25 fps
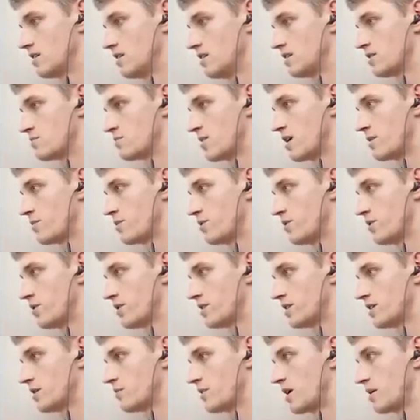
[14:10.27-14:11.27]
It's my
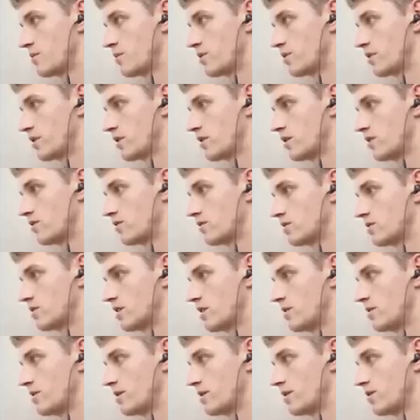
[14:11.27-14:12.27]
point and my point alone.
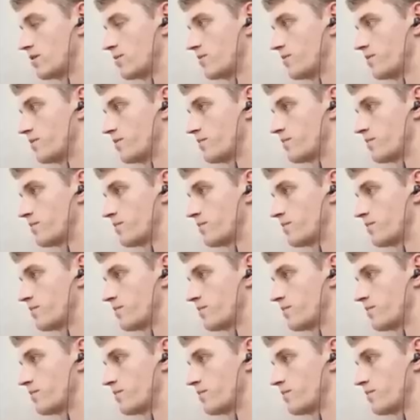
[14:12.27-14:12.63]
There we go.